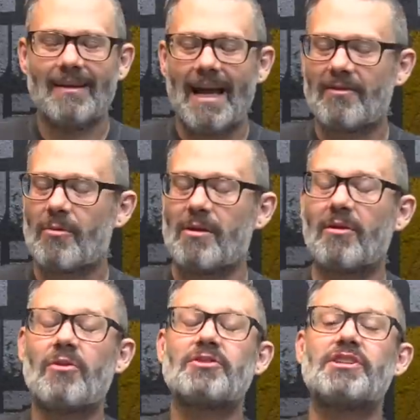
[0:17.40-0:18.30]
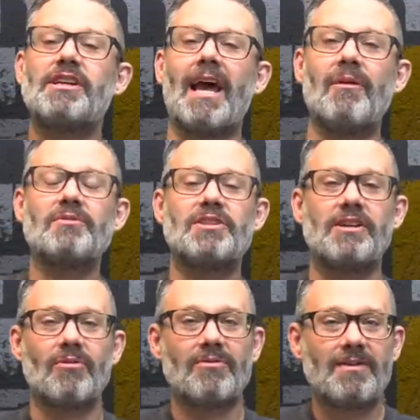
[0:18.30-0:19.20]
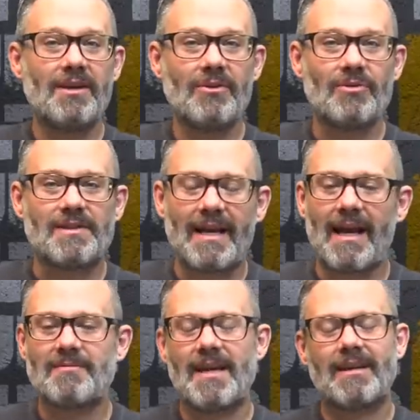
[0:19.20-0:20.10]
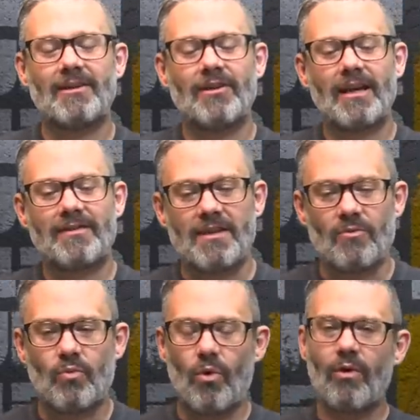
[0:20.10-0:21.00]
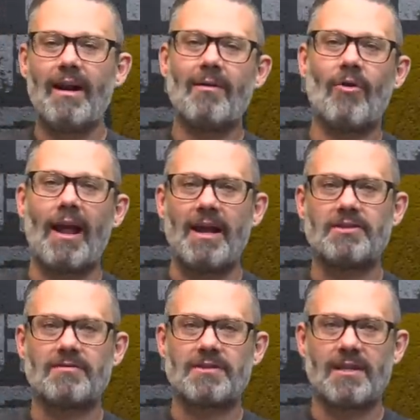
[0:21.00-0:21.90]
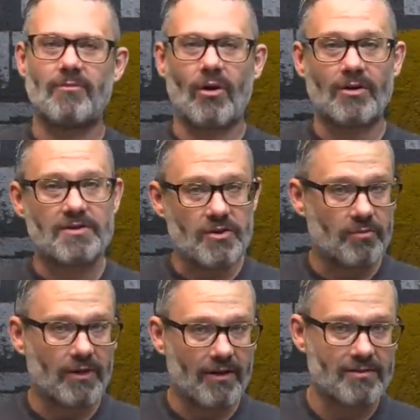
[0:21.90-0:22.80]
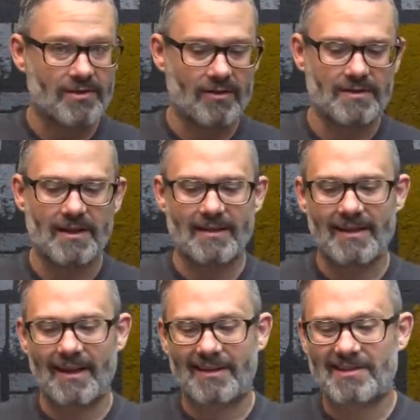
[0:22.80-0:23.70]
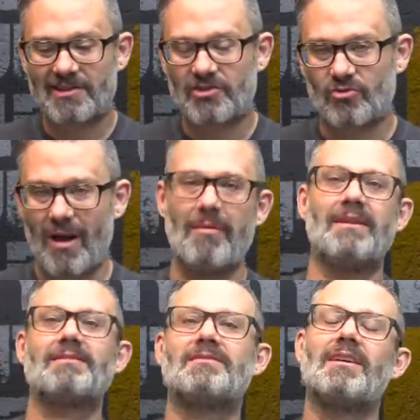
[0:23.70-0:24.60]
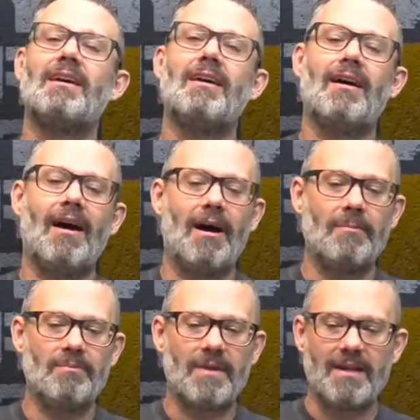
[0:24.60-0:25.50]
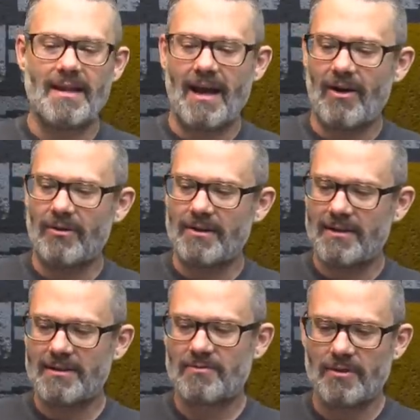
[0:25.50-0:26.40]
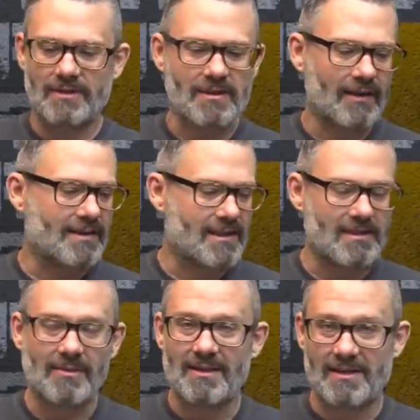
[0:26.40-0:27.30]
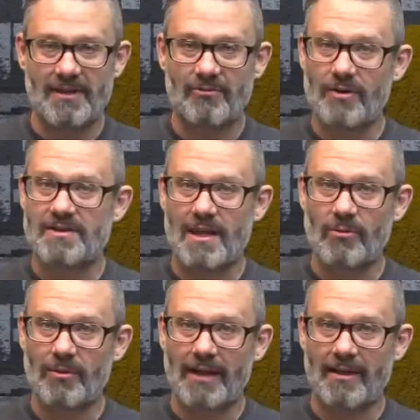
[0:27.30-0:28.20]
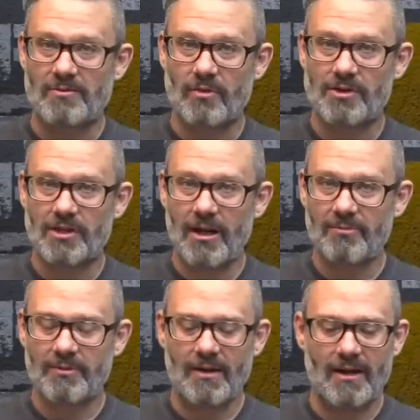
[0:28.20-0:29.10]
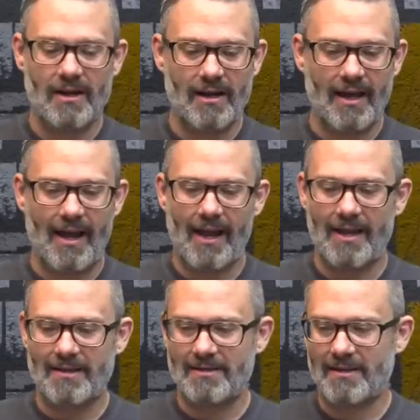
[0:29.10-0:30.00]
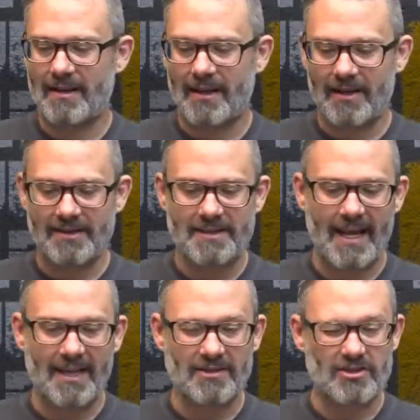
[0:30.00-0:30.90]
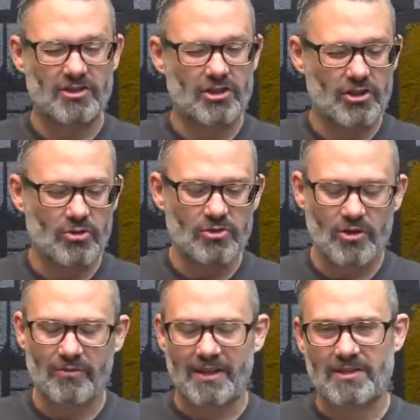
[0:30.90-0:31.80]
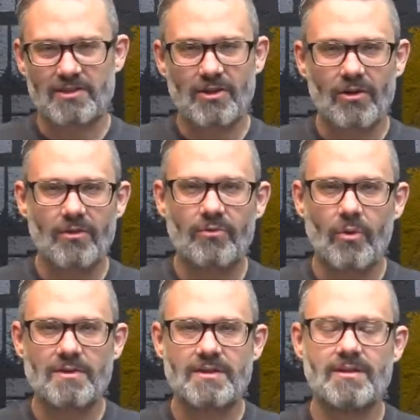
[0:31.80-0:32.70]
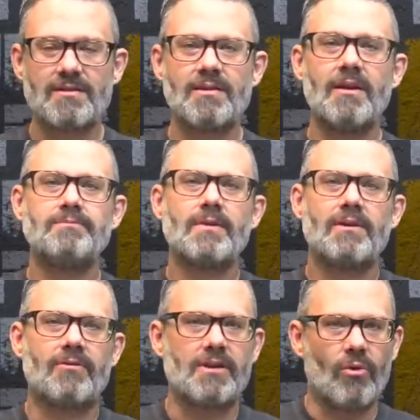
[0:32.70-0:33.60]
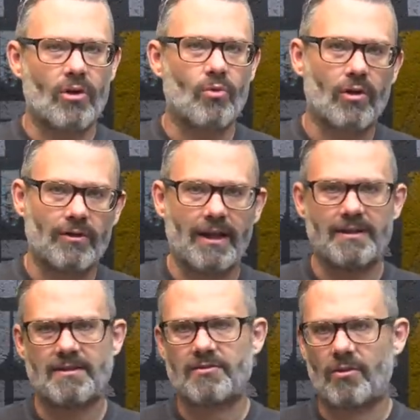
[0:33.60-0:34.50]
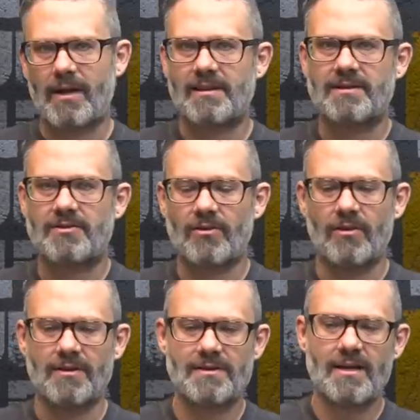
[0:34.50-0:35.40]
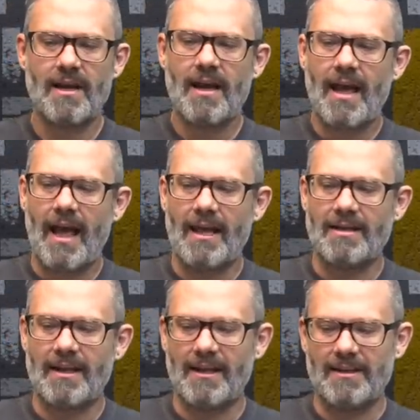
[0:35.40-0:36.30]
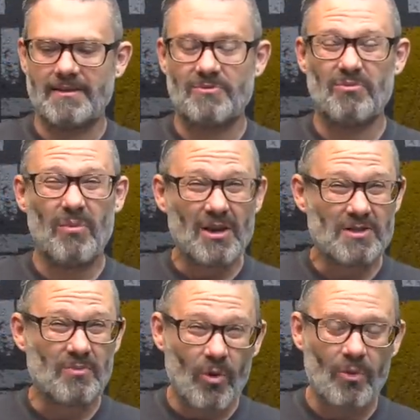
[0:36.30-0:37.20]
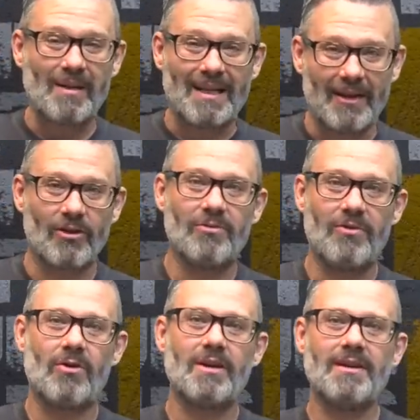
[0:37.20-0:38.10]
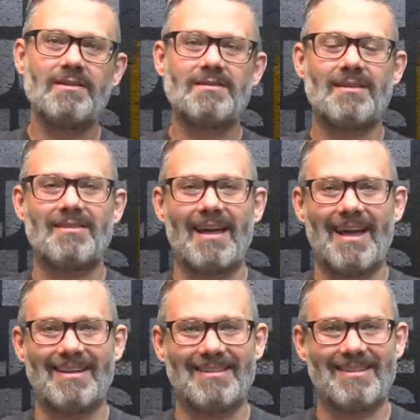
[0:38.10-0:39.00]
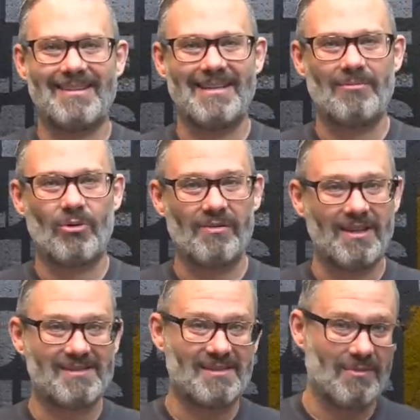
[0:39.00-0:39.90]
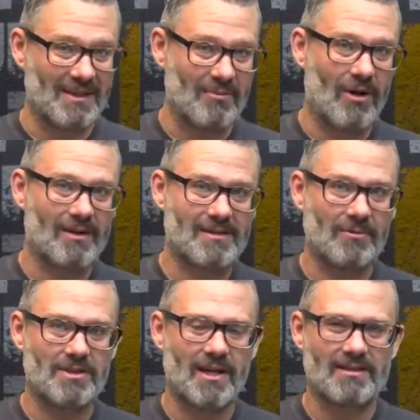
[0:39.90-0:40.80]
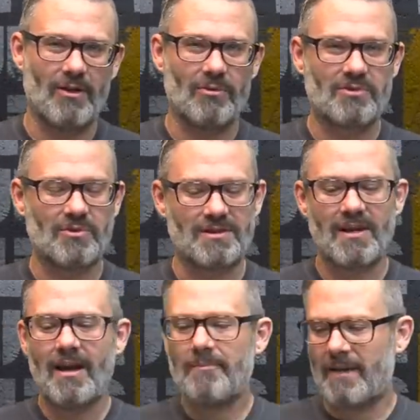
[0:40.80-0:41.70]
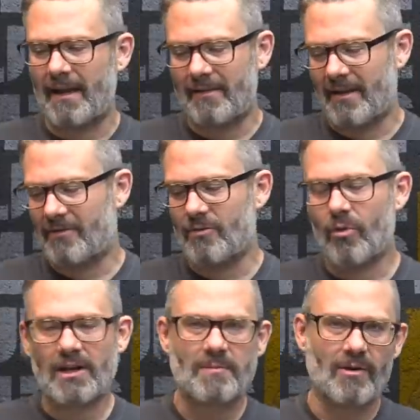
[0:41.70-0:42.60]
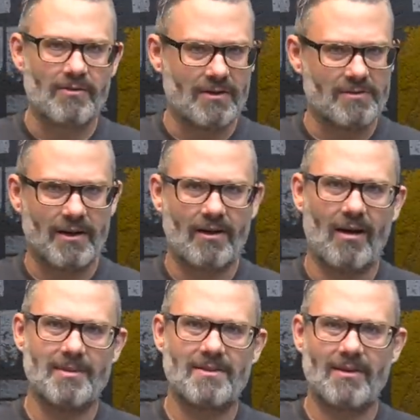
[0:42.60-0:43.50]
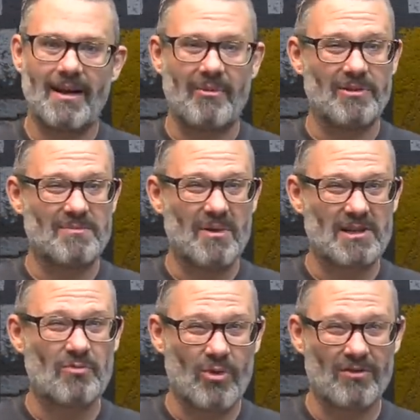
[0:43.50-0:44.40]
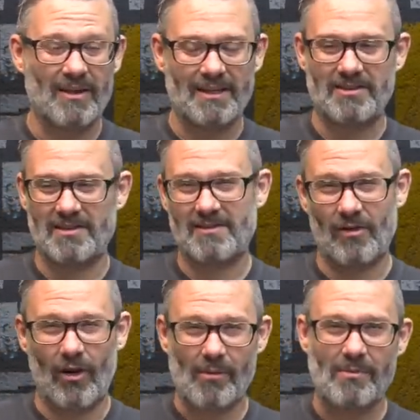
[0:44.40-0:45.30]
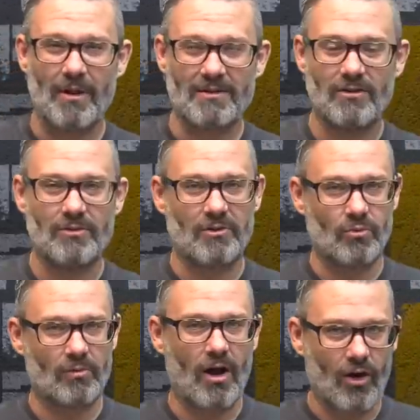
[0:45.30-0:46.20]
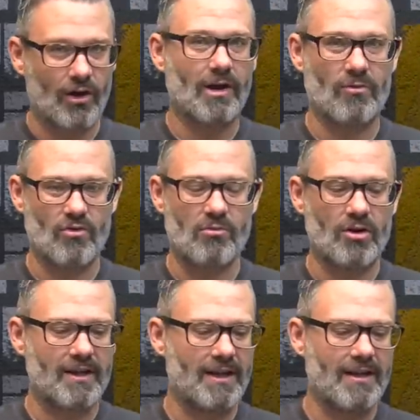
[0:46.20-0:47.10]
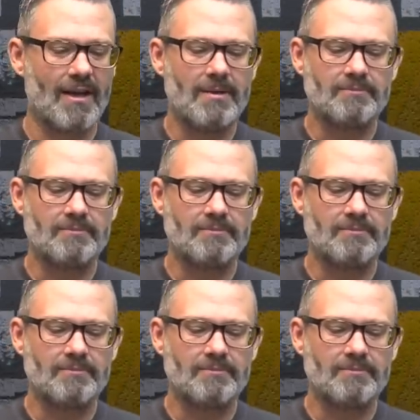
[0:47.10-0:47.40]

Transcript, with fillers: Hey everybody, welcome to the GMG review. Today I'm taking a look at the Warhammer Age of Sigmar two-player starter set, Extremis. Um, now, this was kindly sent to me as a free sample by Games Workshop uh, and contains two sort of like starter forces, for the Orc War clans and Stormcast Eternals, and is much more beginner focused than the previous Dominion box that we checked out, which was, uh, if you watch my reviews, my commentary on it, it was much more of like just an army bundle with a, a hardcover rulebook in it